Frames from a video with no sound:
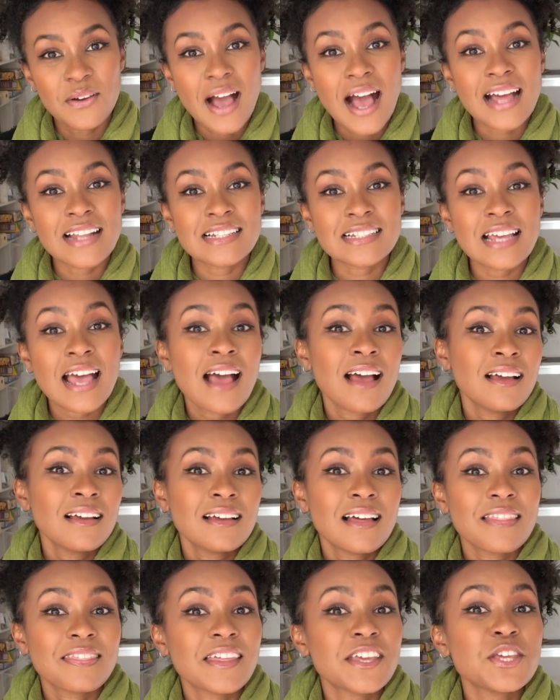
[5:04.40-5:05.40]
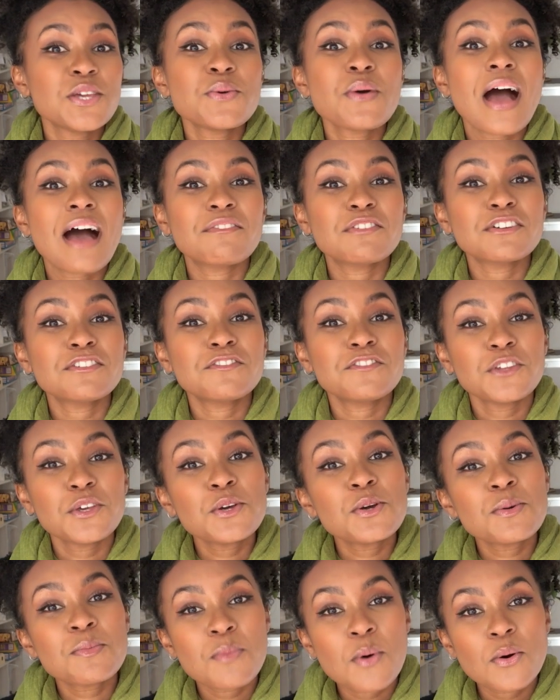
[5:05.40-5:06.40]
and that you have a
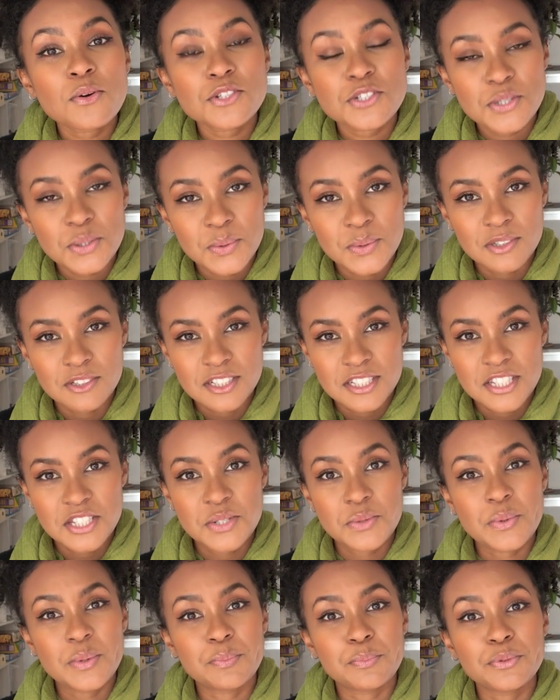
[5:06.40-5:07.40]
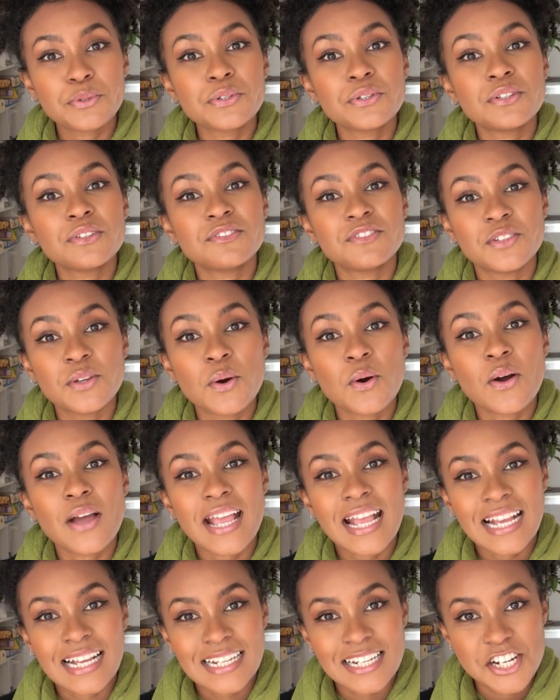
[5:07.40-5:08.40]
few more tools to improve your
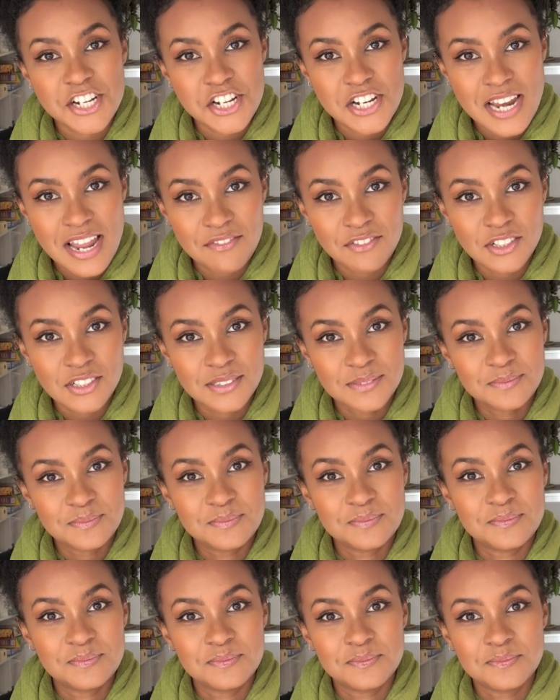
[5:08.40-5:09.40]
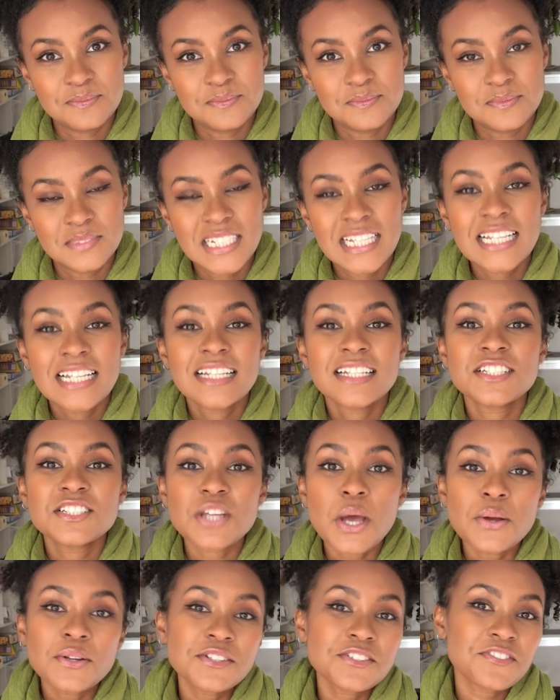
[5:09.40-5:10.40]
English level.
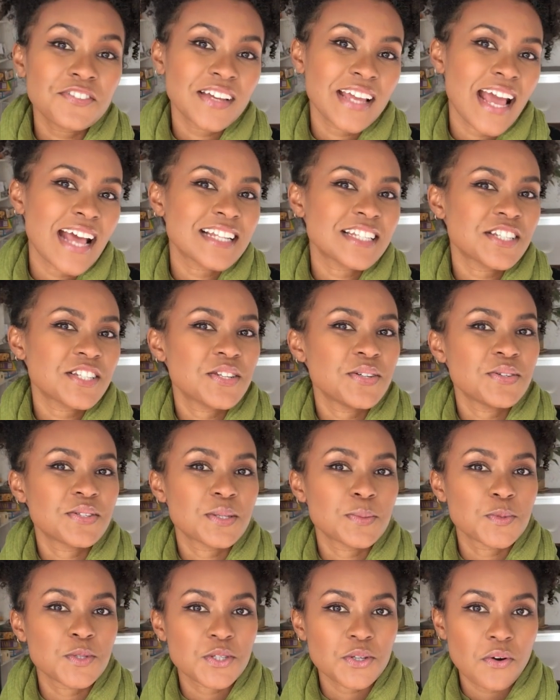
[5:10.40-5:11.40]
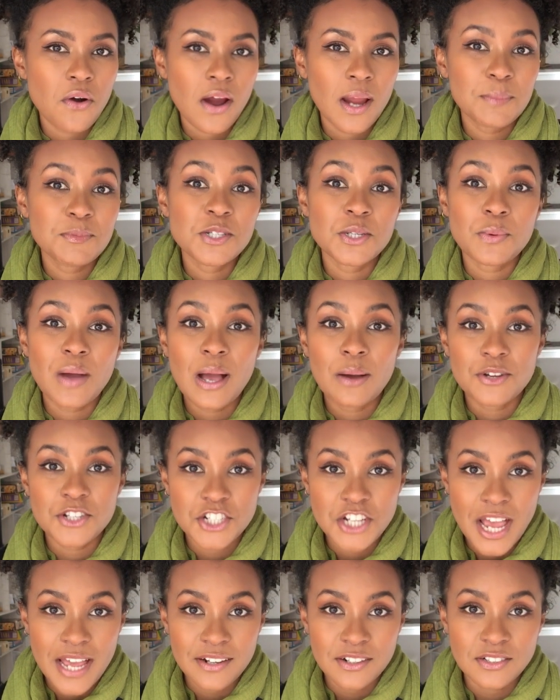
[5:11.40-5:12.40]
Don't forget to subscribe to our
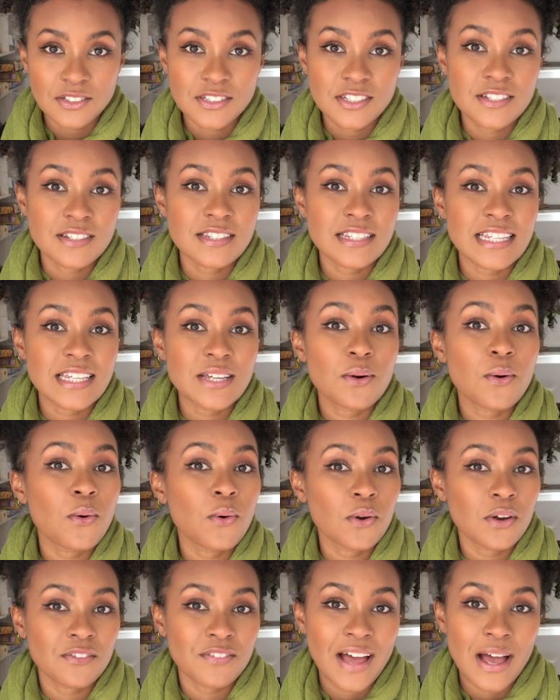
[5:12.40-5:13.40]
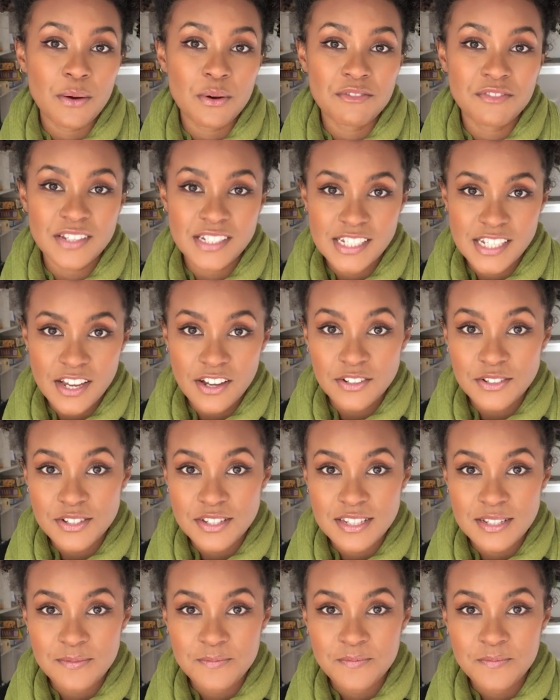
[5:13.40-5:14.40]
channel to see all of our videos
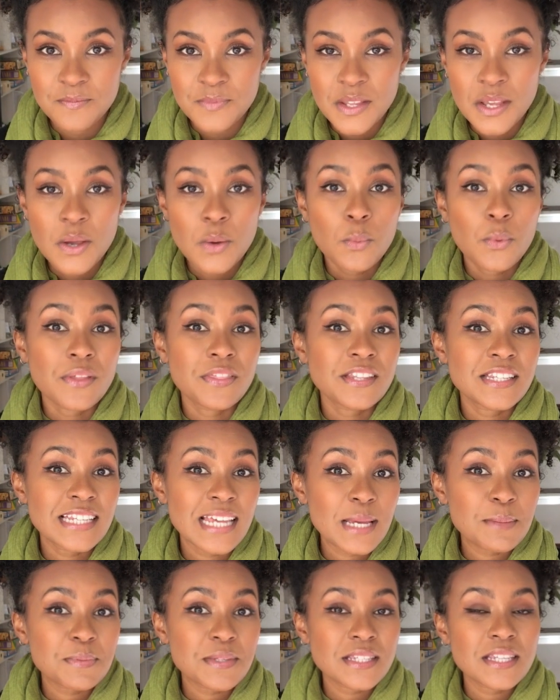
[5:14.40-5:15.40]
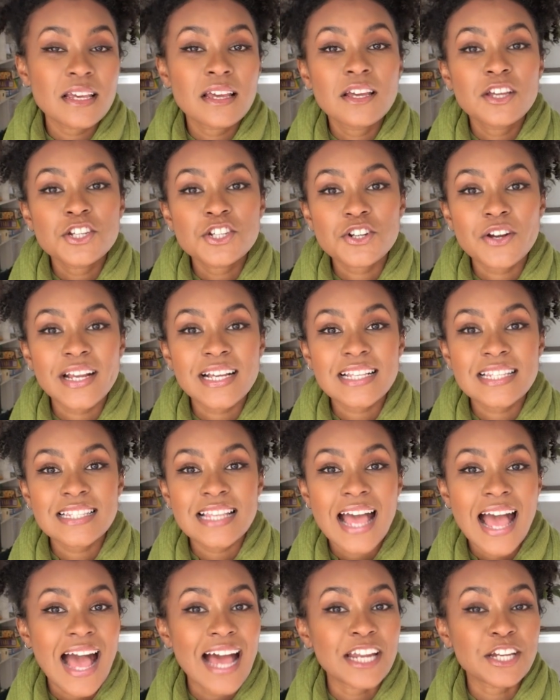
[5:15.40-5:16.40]
with tips, tricks
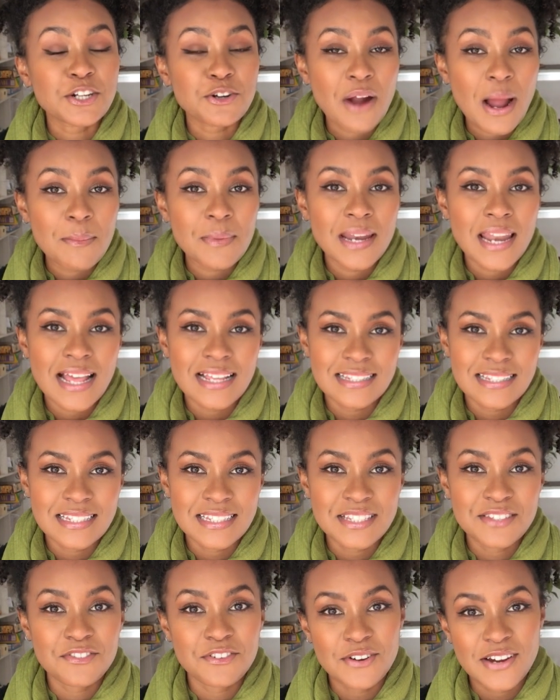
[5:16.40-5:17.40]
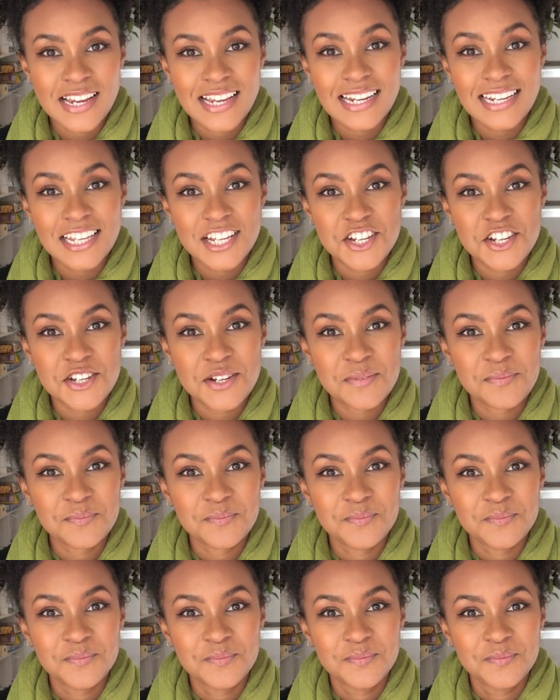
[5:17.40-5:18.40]
and grammar lessons for English.
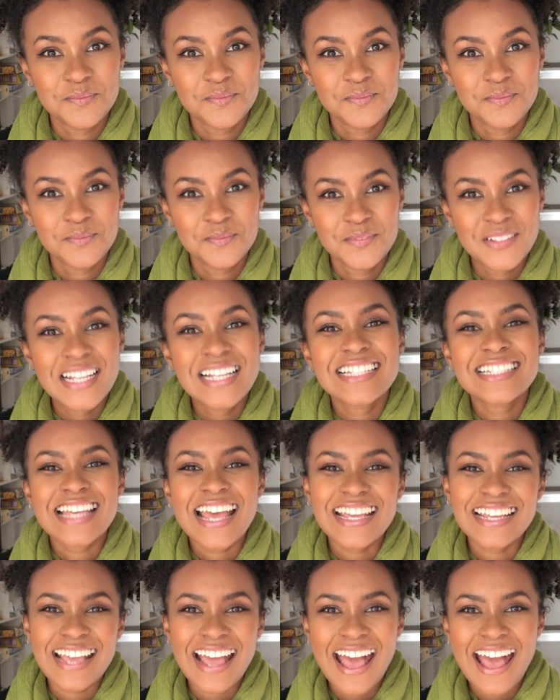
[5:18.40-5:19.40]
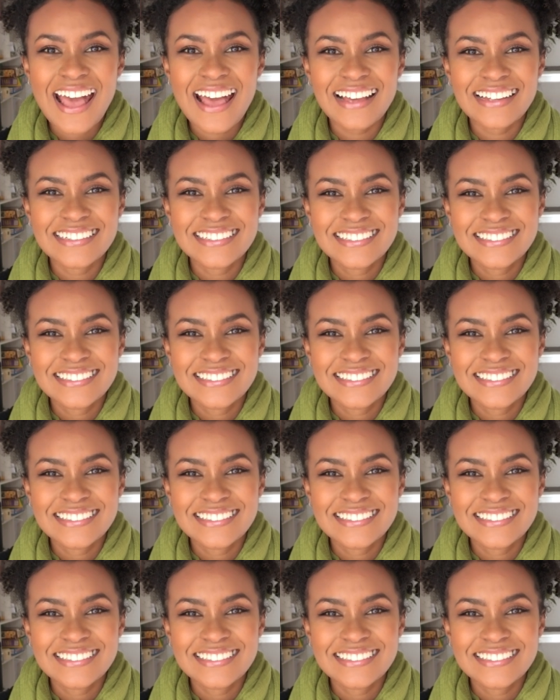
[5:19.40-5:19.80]
Take care,